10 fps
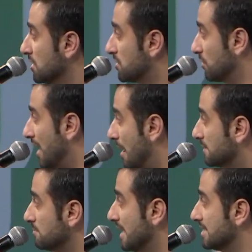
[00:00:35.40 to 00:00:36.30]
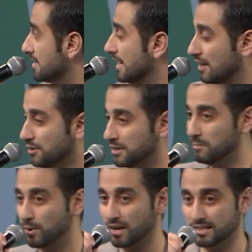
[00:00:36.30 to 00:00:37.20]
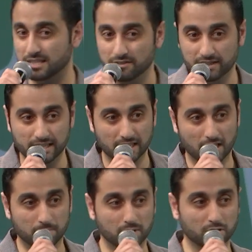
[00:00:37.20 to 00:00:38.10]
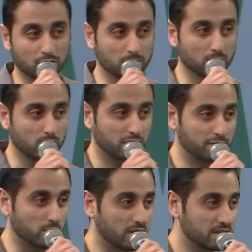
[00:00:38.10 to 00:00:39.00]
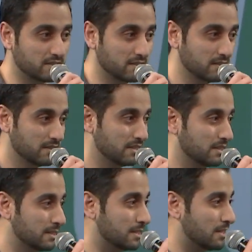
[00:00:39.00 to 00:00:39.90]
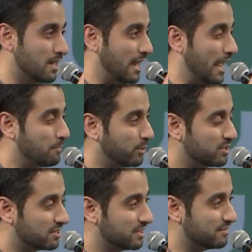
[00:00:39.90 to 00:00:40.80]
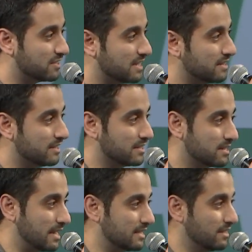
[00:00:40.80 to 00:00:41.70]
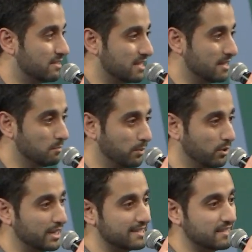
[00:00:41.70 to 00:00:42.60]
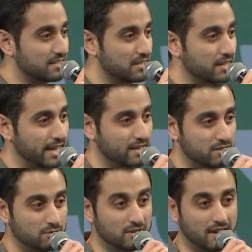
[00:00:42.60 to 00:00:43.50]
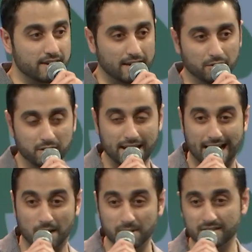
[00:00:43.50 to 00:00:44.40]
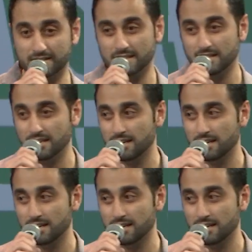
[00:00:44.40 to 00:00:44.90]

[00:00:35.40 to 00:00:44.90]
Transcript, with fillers: So we're optimizing the health and productivity of the global workforce. I personally have seen this as I've seen employees disengaged due to unhealthy habits